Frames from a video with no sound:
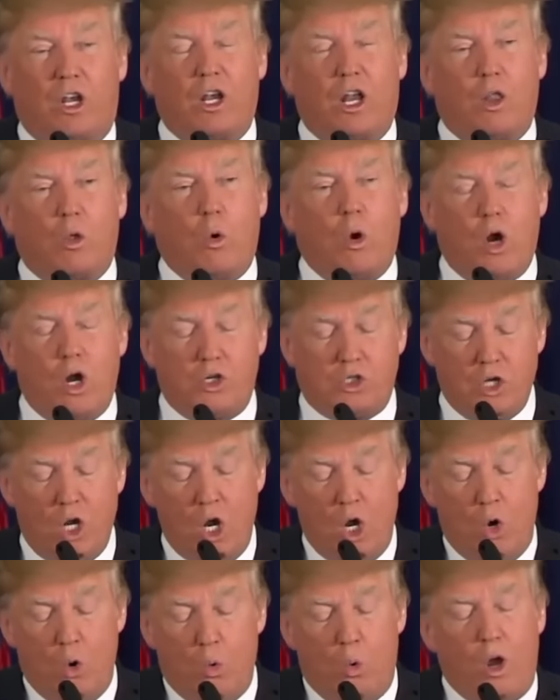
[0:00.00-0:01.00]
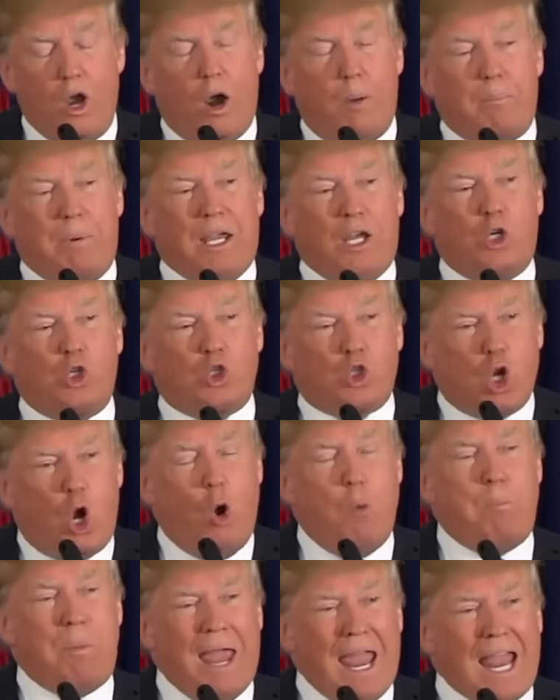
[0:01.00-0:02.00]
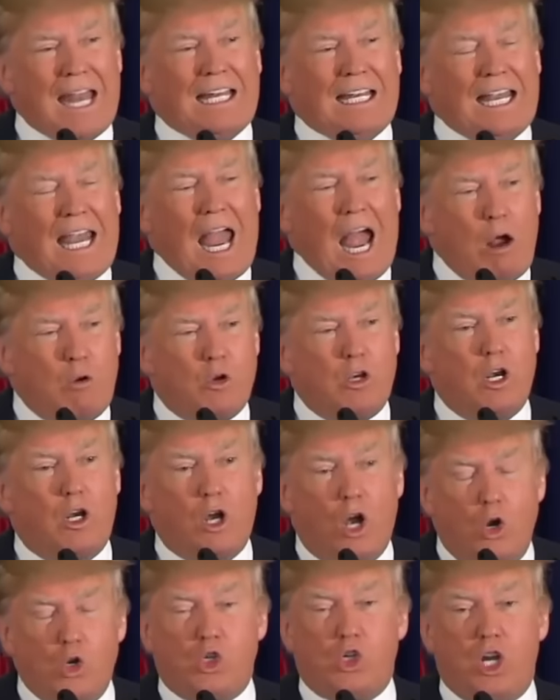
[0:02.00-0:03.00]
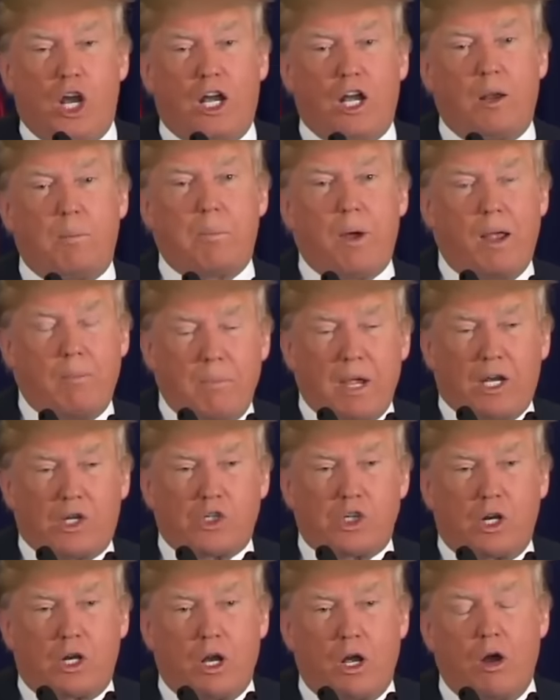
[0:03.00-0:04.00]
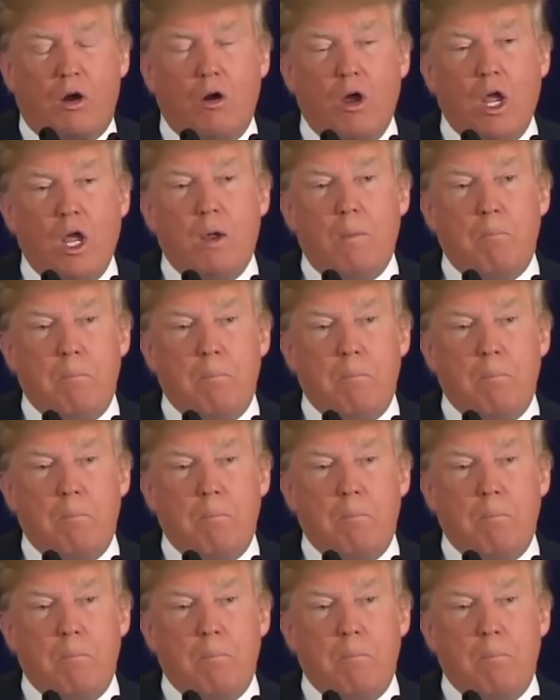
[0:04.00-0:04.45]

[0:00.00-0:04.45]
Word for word: In other words, we are being so badly out negotiated by Mexico.